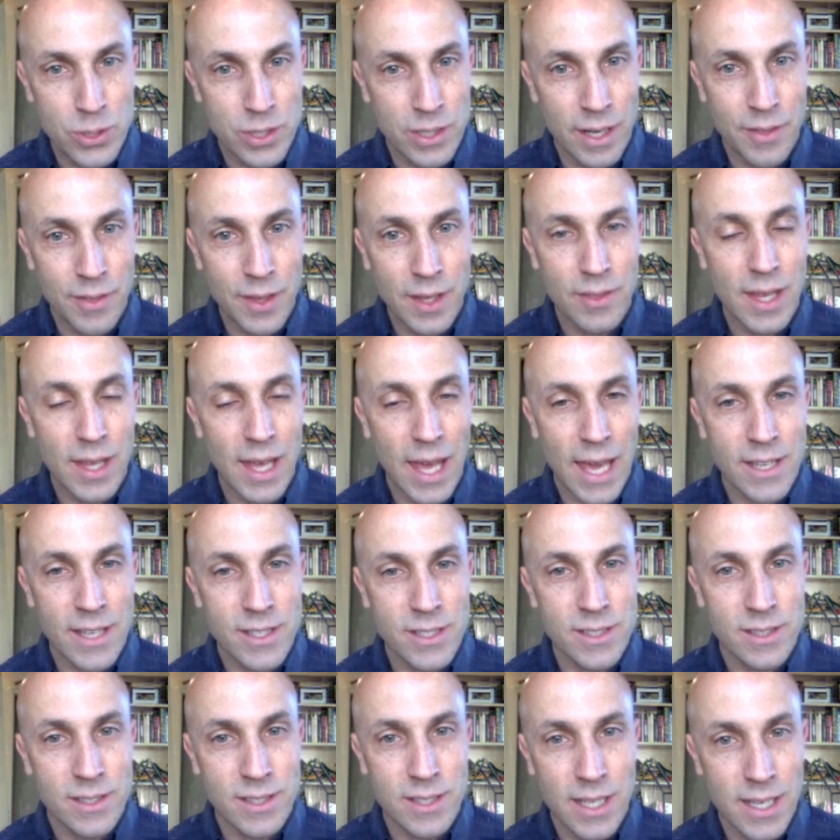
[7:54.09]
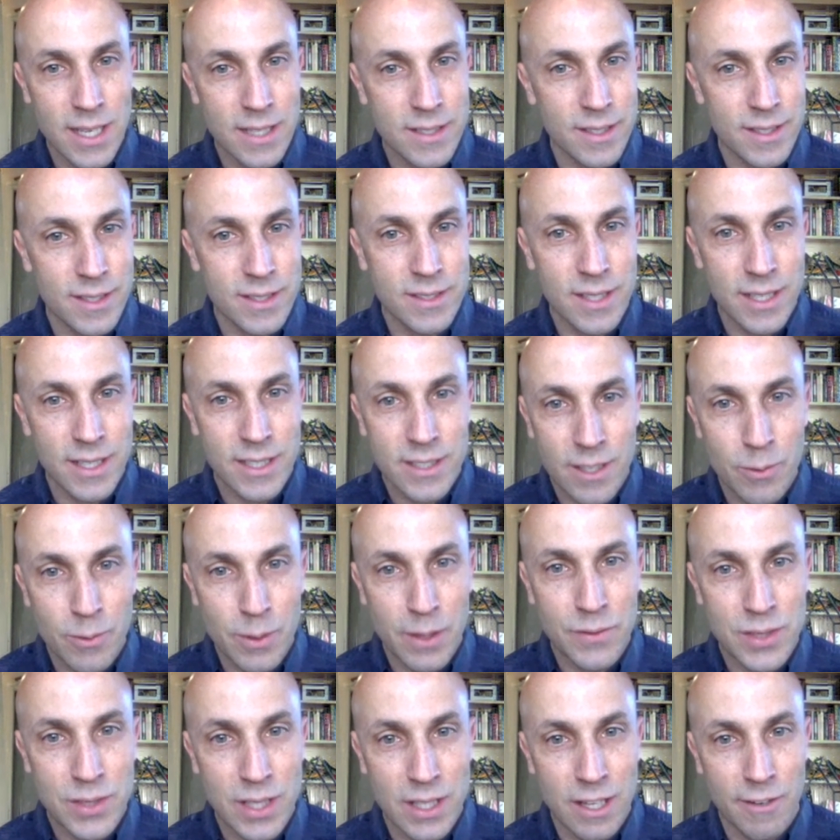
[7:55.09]
And I think the agencies and the cities that we've
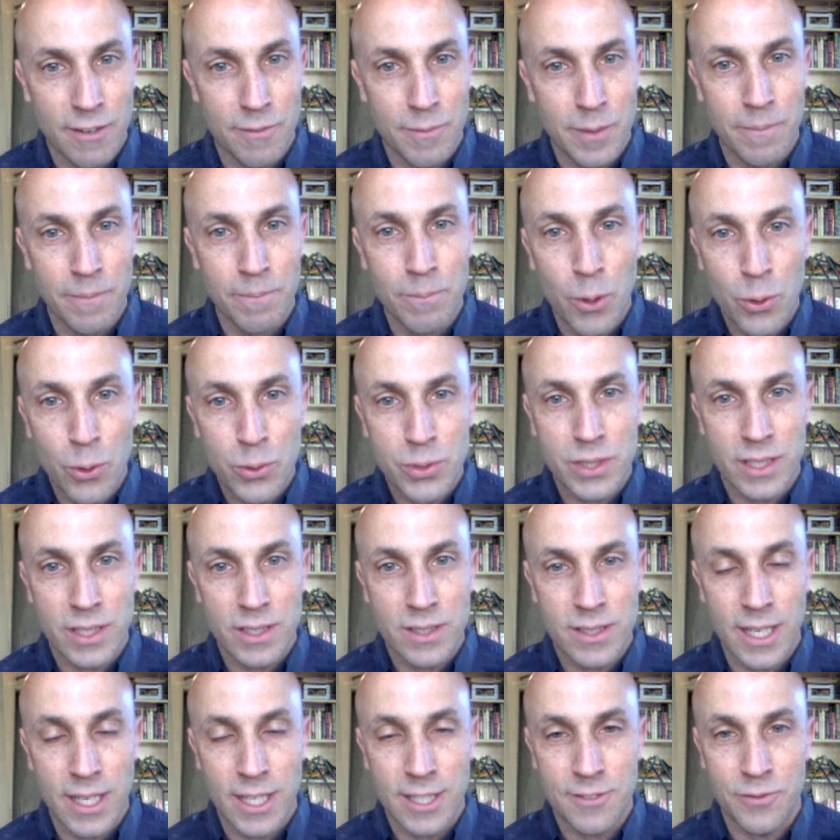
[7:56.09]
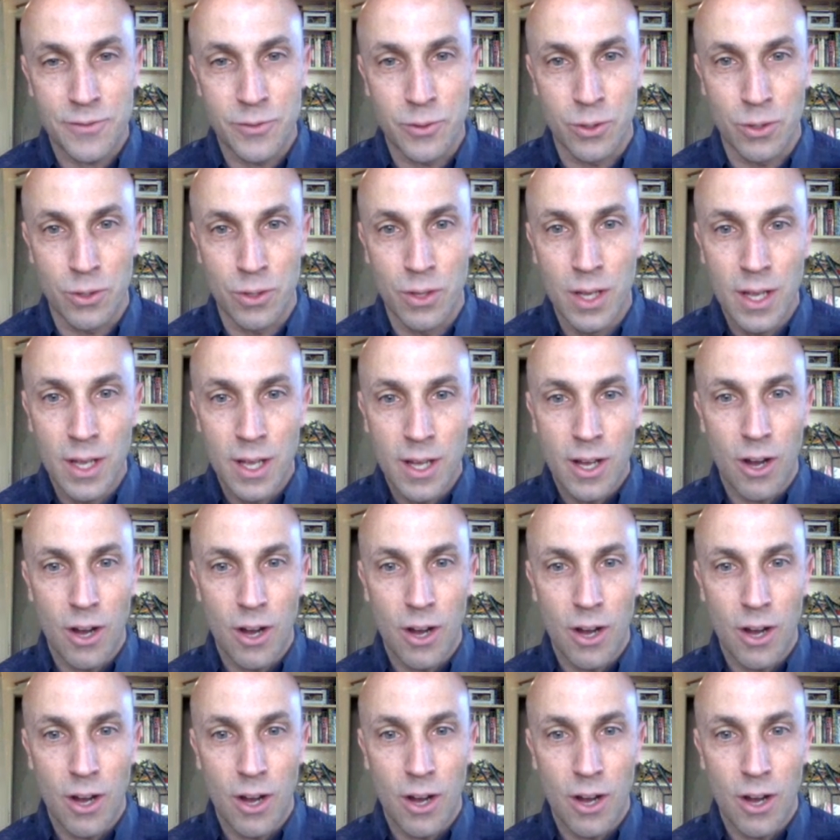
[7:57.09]
seen that have been most successful